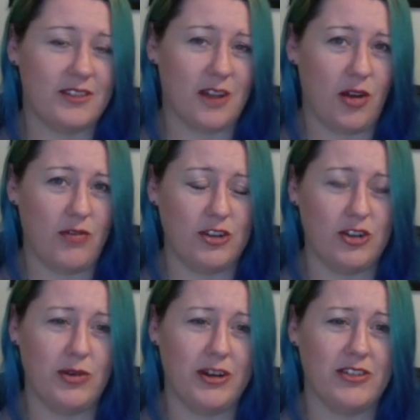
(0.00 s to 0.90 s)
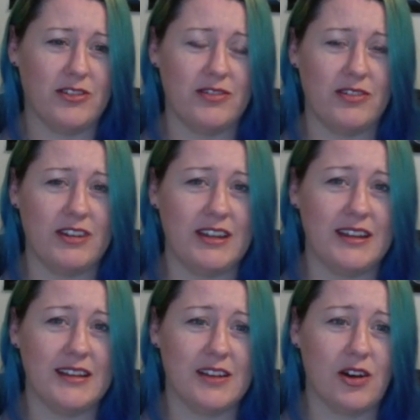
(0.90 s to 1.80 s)
over 250
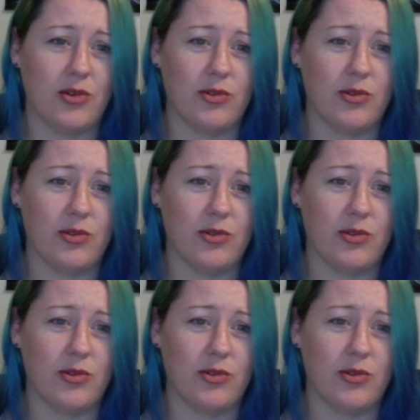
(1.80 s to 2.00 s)
years old.